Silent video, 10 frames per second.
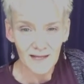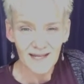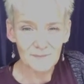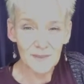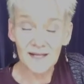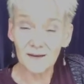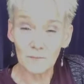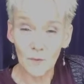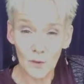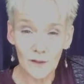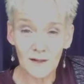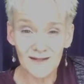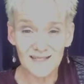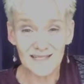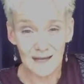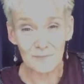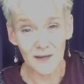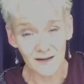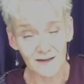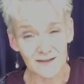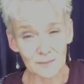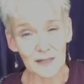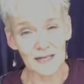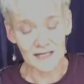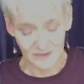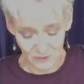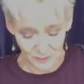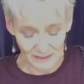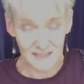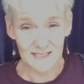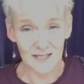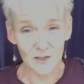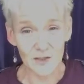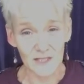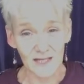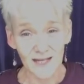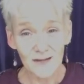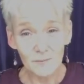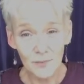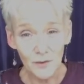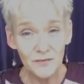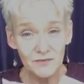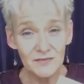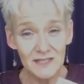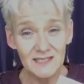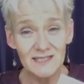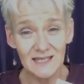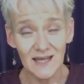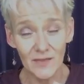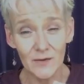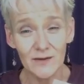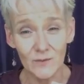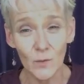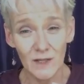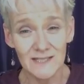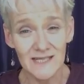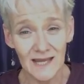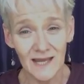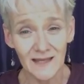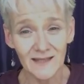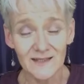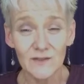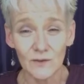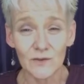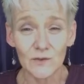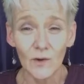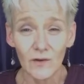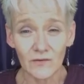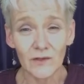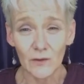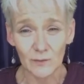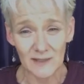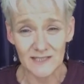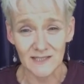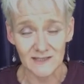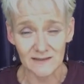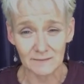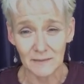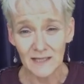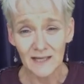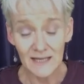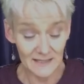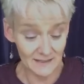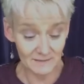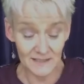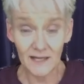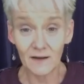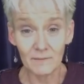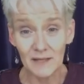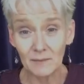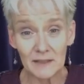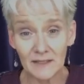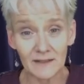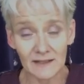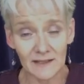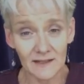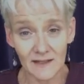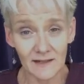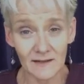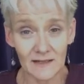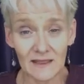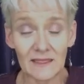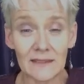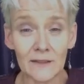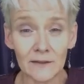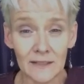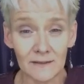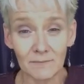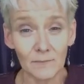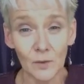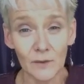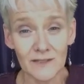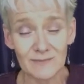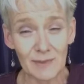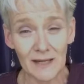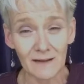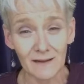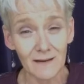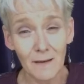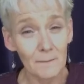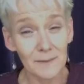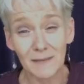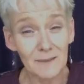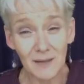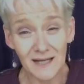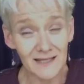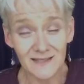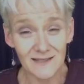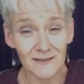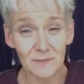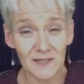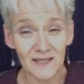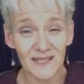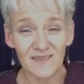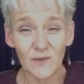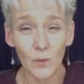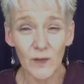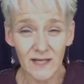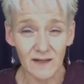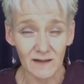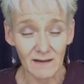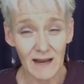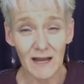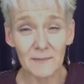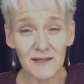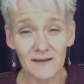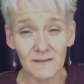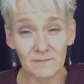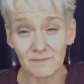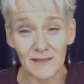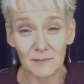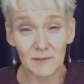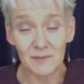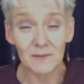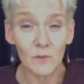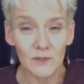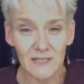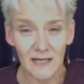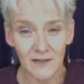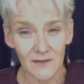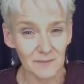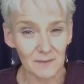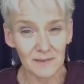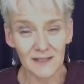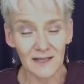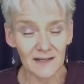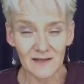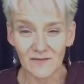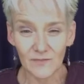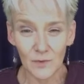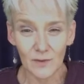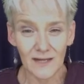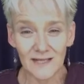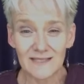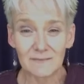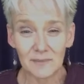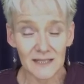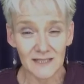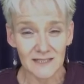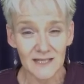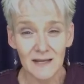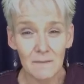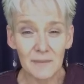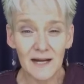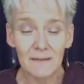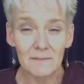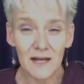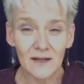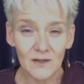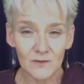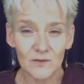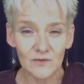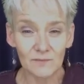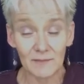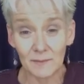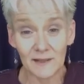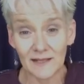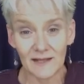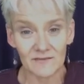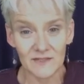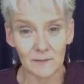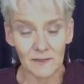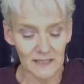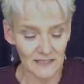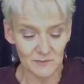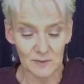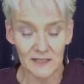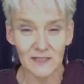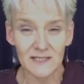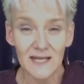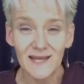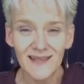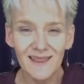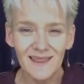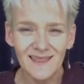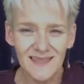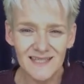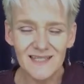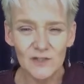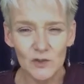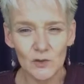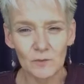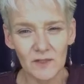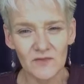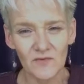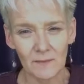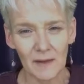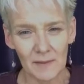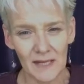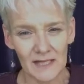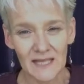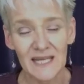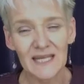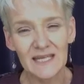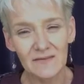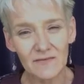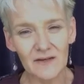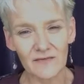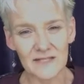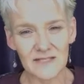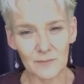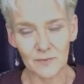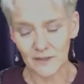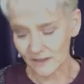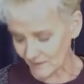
But more is not better depending on your body's energy. Both of these together in one day is going to overload my system. And yeah, maybe in theory, more is better, but my body is going to be even weaker. I'm going to maybe be more tired. Maybe I'll have more aches and pains, but I'm not going to, maybe I'll have stomach aches because this is too much for my body, even if I separate it